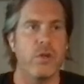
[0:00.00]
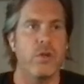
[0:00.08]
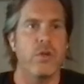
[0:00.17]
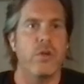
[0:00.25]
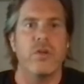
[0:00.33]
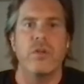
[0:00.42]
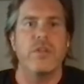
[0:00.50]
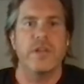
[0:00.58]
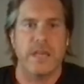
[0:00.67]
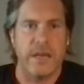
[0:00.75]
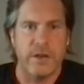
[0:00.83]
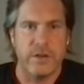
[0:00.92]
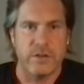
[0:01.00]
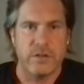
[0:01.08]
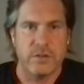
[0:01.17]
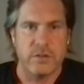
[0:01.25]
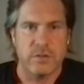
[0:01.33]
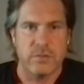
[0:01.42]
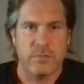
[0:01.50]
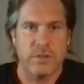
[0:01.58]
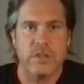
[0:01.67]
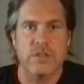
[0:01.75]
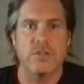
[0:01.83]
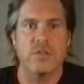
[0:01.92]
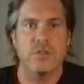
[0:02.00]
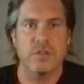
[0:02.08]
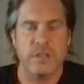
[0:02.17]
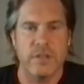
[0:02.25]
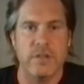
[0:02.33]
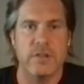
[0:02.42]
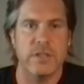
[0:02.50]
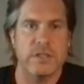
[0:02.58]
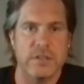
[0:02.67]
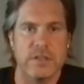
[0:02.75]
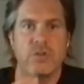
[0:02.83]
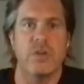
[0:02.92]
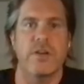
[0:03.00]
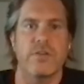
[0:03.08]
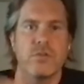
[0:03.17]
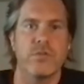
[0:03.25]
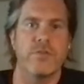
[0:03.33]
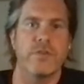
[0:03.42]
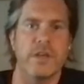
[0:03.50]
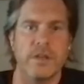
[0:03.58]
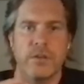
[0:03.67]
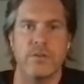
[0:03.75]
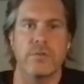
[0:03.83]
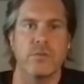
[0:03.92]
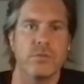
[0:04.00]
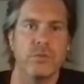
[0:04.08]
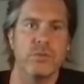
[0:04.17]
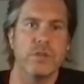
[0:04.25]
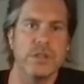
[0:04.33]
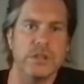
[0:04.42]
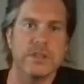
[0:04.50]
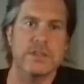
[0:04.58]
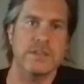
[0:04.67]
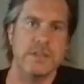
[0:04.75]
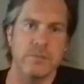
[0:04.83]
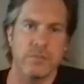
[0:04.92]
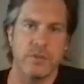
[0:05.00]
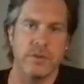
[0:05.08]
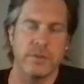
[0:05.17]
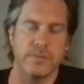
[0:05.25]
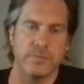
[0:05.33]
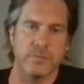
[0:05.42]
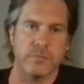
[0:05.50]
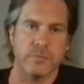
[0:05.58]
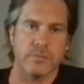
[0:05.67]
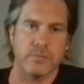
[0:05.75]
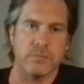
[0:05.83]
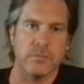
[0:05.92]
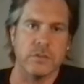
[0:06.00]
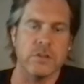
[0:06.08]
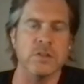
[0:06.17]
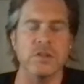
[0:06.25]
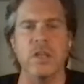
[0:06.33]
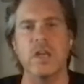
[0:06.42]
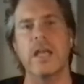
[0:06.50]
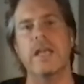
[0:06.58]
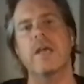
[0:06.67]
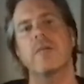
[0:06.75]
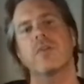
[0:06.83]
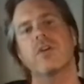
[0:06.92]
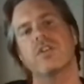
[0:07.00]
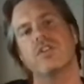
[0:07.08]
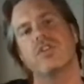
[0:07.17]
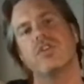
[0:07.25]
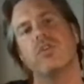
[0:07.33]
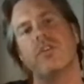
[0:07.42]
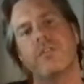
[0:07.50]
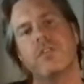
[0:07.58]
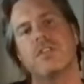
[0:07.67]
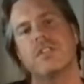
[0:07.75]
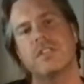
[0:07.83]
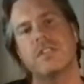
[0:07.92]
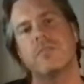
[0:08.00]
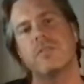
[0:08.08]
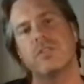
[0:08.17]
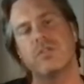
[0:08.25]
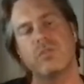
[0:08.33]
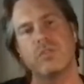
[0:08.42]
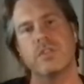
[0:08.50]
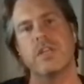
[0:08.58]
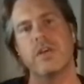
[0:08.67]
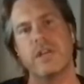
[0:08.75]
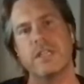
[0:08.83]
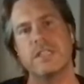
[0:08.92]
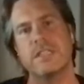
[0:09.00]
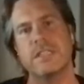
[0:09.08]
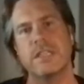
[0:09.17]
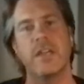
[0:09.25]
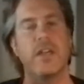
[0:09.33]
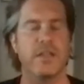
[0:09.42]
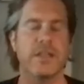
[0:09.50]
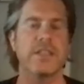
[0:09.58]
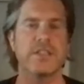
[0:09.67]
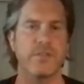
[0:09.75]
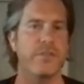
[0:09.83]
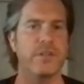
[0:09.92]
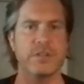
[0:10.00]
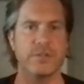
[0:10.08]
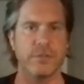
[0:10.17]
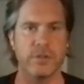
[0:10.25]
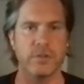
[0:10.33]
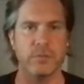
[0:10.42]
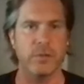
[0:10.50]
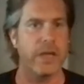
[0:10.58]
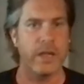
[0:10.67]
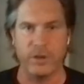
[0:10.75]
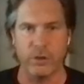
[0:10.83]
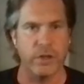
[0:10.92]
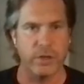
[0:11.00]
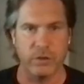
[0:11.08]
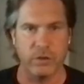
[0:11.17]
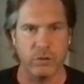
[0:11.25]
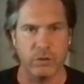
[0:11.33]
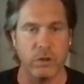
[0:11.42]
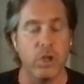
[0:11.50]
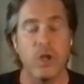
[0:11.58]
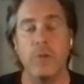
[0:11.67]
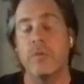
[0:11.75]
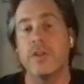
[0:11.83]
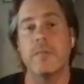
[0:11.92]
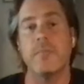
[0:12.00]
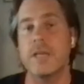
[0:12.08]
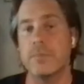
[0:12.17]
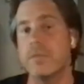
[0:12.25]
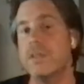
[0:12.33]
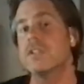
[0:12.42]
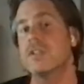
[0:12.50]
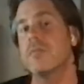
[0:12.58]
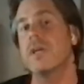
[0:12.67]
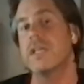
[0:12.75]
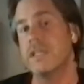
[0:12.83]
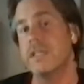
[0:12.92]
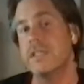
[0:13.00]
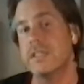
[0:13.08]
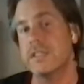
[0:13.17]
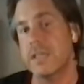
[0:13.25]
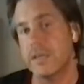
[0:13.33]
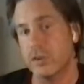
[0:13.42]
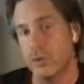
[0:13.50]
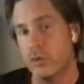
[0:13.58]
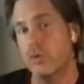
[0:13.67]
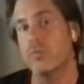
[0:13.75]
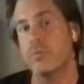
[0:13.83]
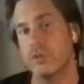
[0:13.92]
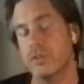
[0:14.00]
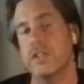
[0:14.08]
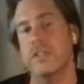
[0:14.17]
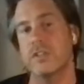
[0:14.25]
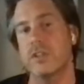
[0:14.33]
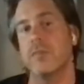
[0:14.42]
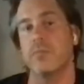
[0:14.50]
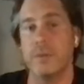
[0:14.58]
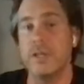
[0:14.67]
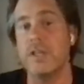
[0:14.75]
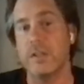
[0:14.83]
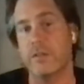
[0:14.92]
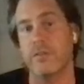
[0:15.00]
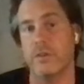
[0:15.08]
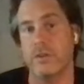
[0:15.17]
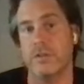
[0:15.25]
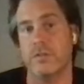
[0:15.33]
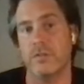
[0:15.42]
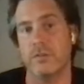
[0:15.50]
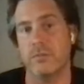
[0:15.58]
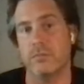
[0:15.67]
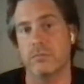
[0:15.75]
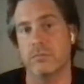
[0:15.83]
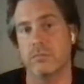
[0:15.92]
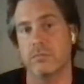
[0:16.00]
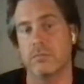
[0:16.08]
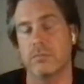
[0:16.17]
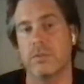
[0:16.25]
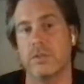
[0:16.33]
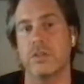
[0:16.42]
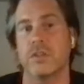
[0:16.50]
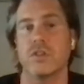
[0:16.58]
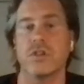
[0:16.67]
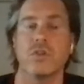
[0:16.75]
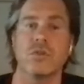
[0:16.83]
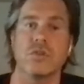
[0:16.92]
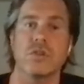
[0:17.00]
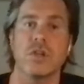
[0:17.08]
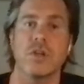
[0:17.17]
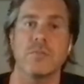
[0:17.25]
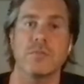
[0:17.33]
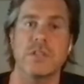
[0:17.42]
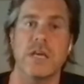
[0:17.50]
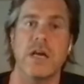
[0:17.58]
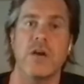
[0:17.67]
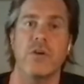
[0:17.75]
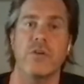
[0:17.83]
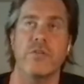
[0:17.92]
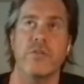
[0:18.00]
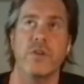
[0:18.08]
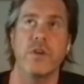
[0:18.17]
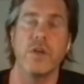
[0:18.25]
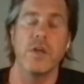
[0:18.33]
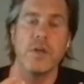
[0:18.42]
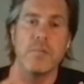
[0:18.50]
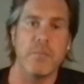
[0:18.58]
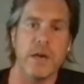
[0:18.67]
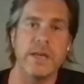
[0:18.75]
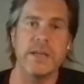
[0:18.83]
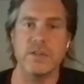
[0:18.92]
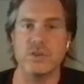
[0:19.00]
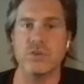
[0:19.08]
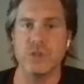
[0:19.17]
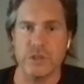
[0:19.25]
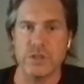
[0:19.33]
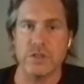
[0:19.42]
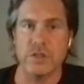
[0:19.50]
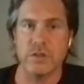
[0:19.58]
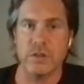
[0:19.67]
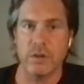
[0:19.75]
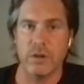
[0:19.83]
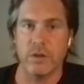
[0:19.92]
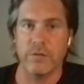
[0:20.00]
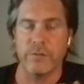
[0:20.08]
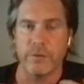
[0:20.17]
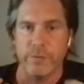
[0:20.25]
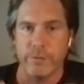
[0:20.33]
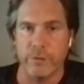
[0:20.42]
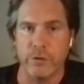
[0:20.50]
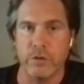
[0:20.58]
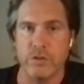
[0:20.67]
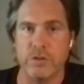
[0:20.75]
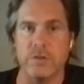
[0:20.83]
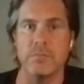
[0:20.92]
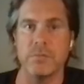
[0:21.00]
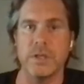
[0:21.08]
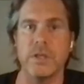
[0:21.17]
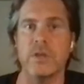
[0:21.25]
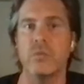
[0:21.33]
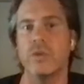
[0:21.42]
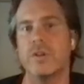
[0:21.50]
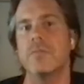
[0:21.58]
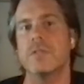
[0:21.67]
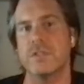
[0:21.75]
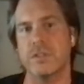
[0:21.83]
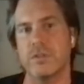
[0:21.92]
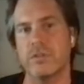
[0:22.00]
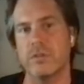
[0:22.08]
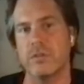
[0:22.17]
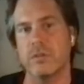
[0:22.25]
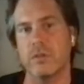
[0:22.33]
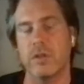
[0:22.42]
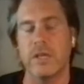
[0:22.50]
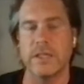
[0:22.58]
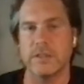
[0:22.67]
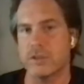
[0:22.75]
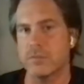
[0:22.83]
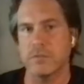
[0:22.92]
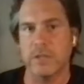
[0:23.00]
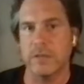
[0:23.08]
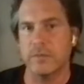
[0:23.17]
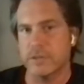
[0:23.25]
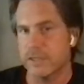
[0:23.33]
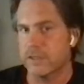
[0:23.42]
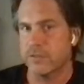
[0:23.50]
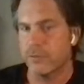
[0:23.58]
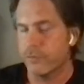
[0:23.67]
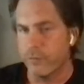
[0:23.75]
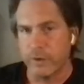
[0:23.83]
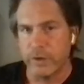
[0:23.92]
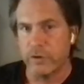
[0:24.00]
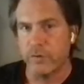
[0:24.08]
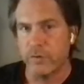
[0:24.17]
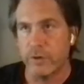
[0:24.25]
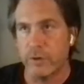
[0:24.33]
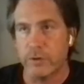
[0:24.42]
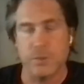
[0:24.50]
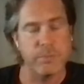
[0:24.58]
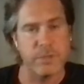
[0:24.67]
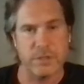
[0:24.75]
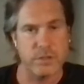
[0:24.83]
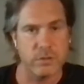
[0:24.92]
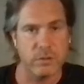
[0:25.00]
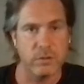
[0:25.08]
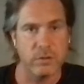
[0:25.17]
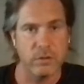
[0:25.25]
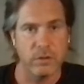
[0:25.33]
the characters, because those are the things that you have to find through each assembly. So it's not like I'm going to show a first assembly to the director and say, that's a finished film. Not at all. But there might be some ideas that could potentially be in the finished film. Right. Because those comes out of my intuition of the first meeting with the material. And sometimes that's very, very special,